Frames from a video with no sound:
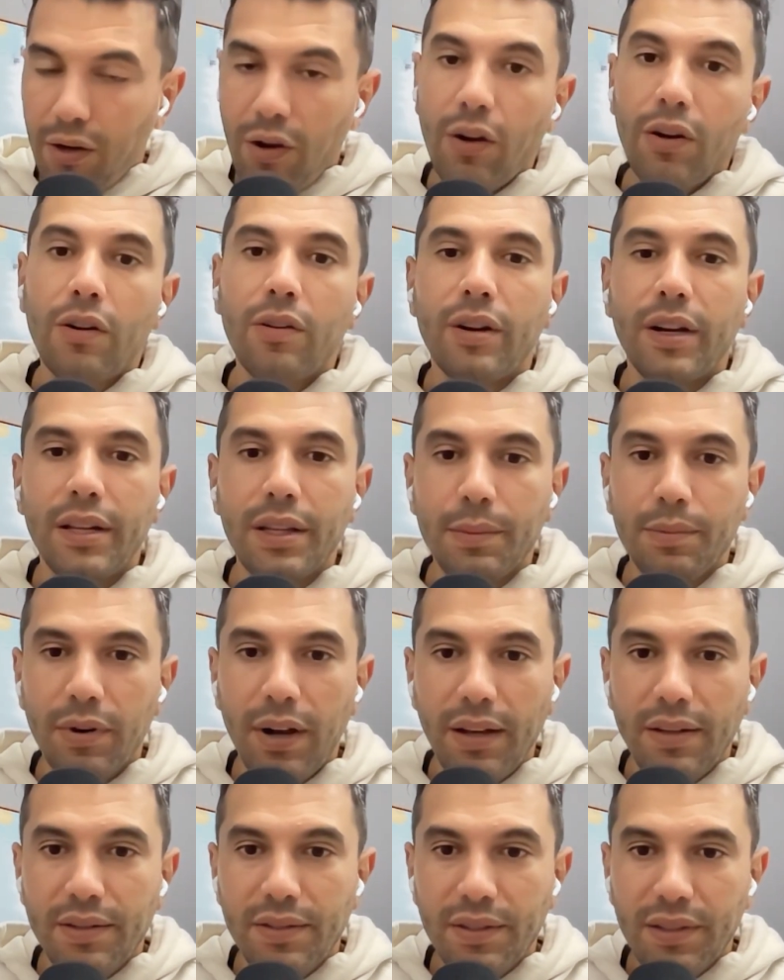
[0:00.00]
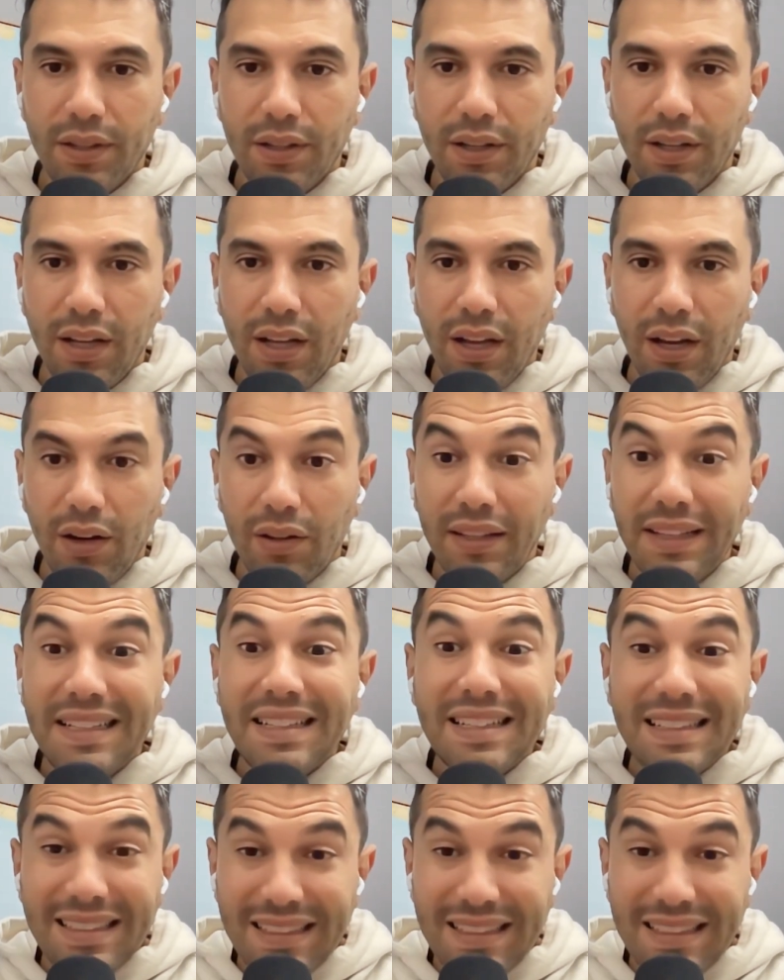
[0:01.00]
concrete, the prices are at least